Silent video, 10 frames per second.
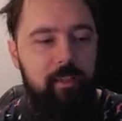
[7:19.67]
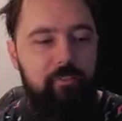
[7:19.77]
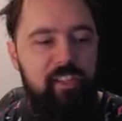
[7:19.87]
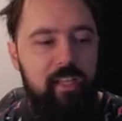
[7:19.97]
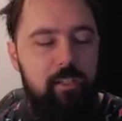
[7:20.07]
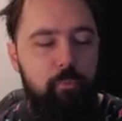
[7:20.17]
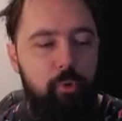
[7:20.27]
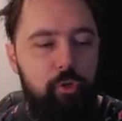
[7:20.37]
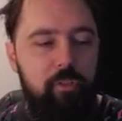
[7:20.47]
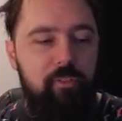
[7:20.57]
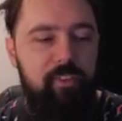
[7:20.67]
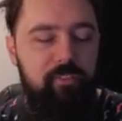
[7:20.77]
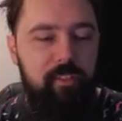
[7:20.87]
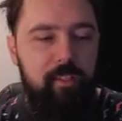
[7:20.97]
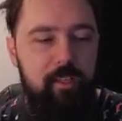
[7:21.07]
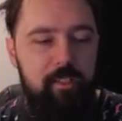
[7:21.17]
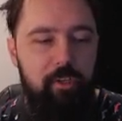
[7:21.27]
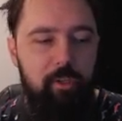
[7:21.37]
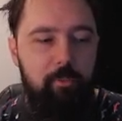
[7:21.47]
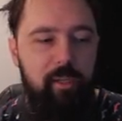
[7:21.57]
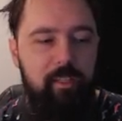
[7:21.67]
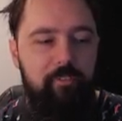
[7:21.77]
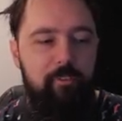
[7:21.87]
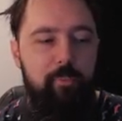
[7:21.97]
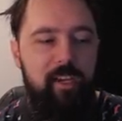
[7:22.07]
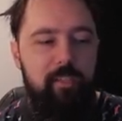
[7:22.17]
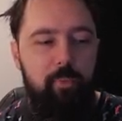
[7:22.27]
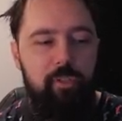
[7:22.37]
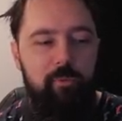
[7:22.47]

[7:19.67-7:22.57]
if it gets support on the 50 that's good but if it breaks both